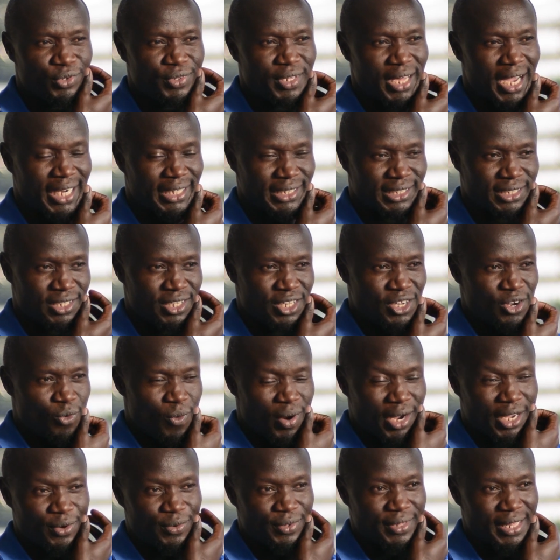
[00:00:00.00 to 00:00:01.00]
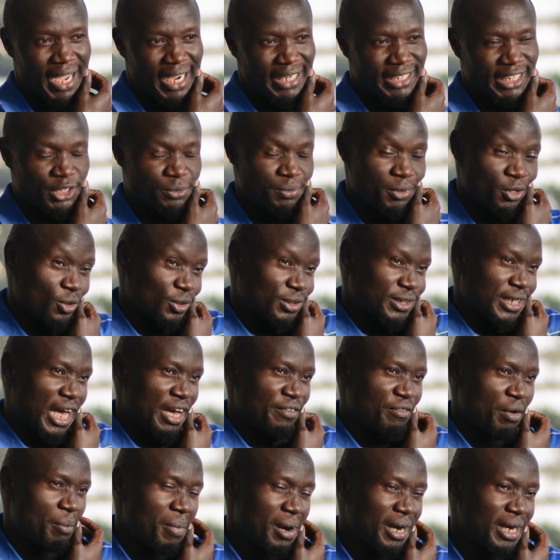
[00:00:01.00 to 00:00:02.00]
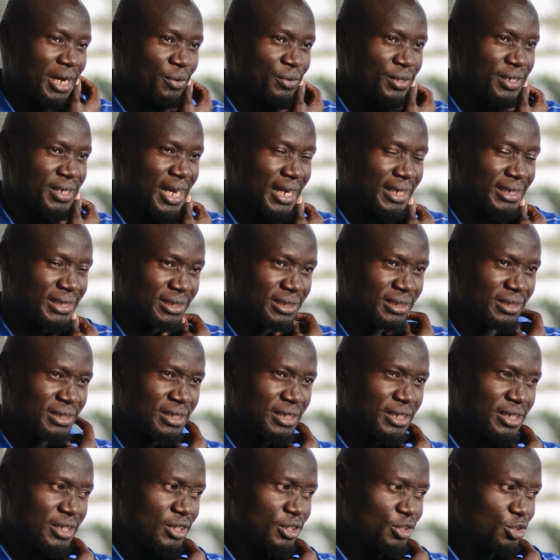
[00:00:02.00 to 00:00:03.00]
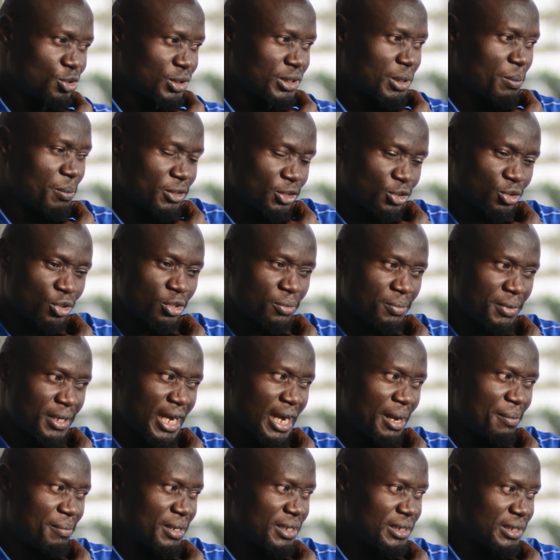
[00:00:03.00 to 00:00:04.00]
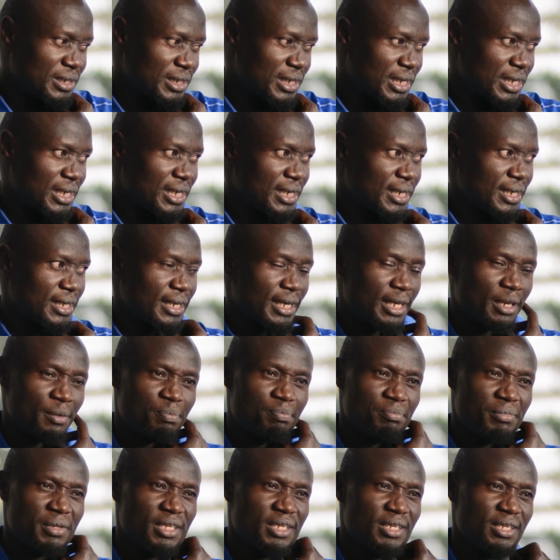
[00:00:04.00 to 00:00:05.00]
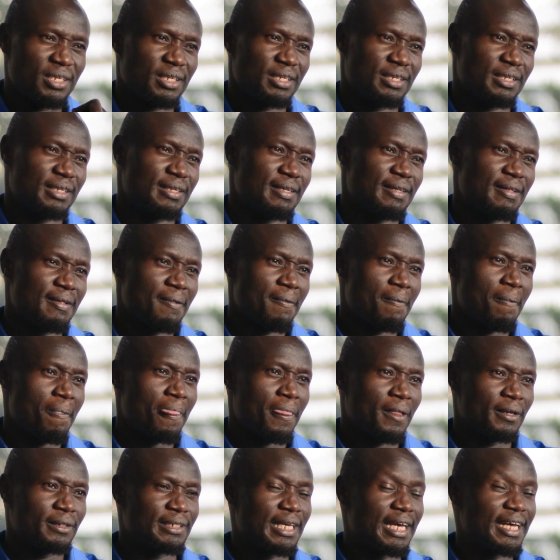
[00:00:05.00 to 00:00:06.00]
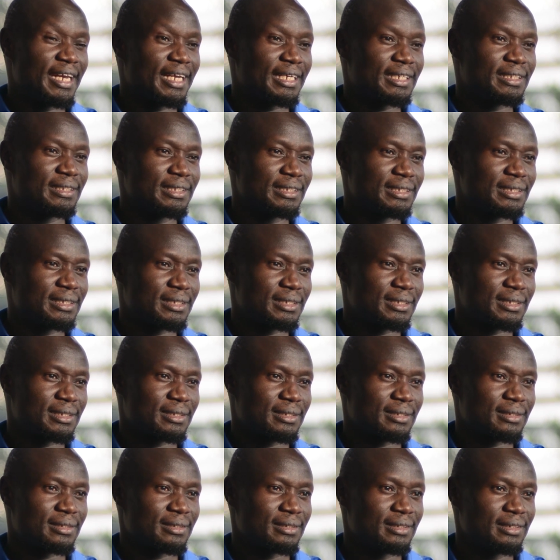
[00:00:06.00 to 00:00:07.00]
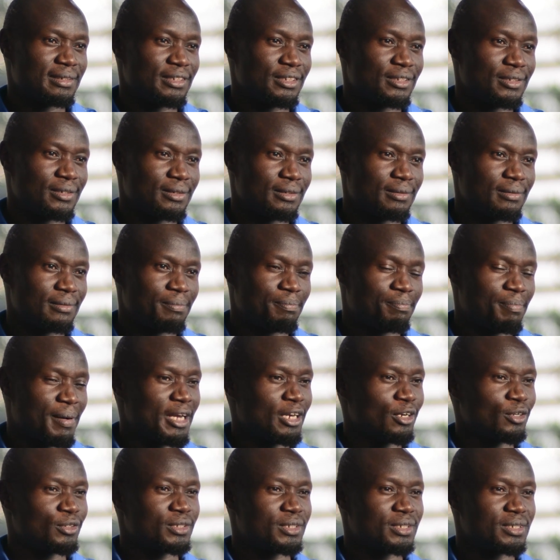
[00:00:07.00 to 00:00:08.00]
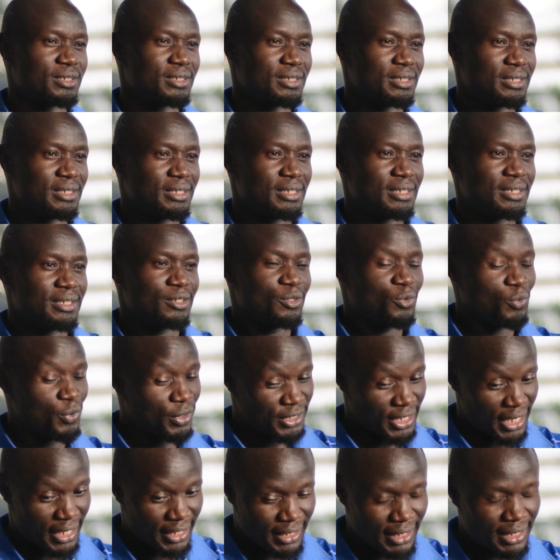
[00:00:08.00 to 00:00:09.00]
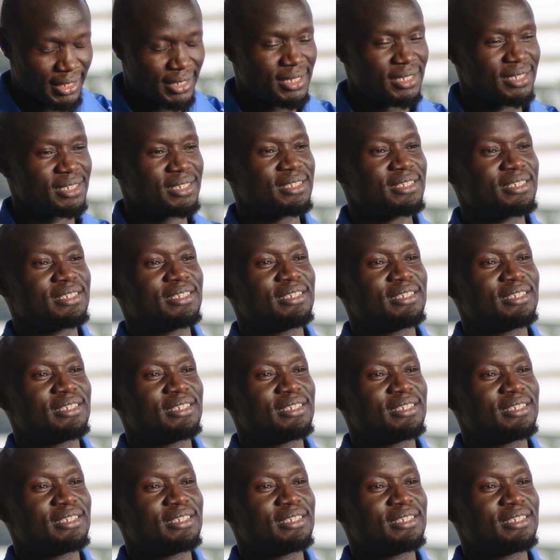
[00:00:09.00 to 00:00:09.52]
good with working with actors because I have a background in acting. So someone told me, come and help me direct this pilot, which I did.